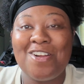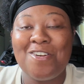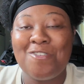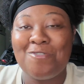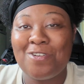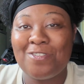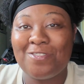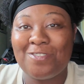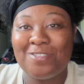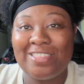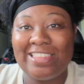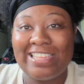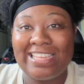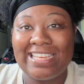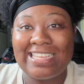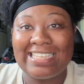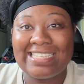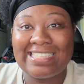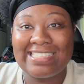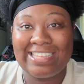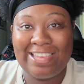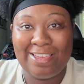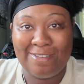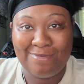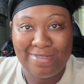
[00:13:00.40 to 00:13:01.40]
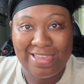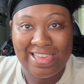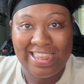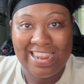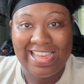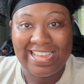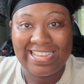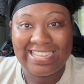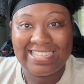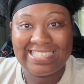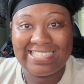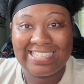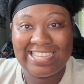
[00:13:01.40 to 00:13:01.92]
with the Sandman
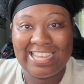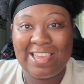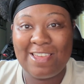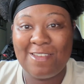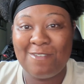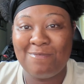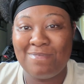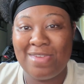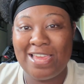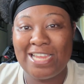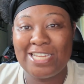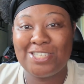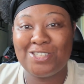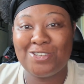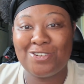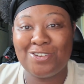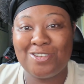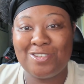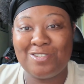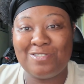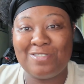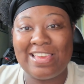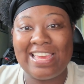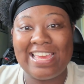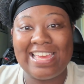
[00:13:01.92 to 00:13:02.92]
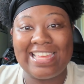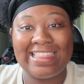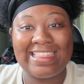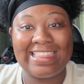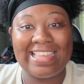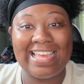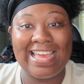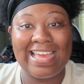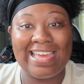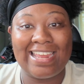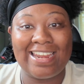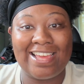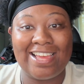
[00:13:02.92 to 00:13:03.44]
X, make sure you hit
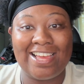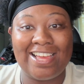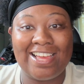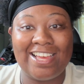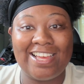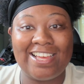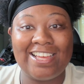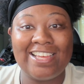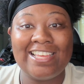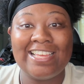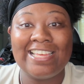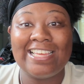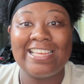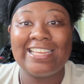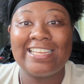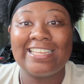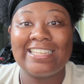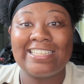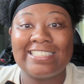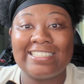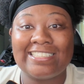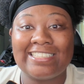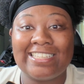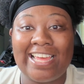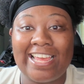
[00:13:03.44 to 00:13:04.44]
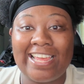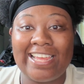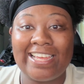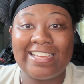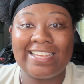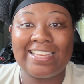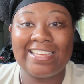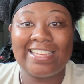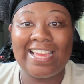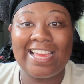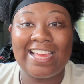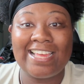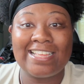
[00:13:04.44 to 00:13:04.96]
that
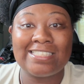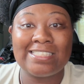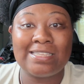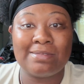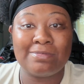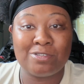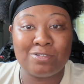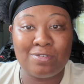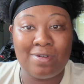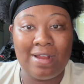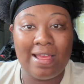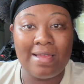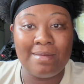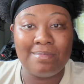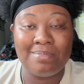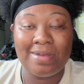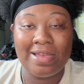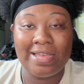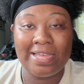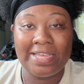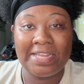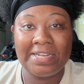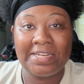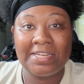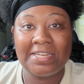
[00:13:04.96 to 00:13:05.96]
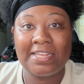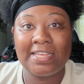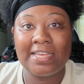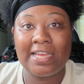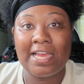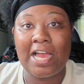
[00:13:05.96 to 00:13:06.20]
like and subscribe button,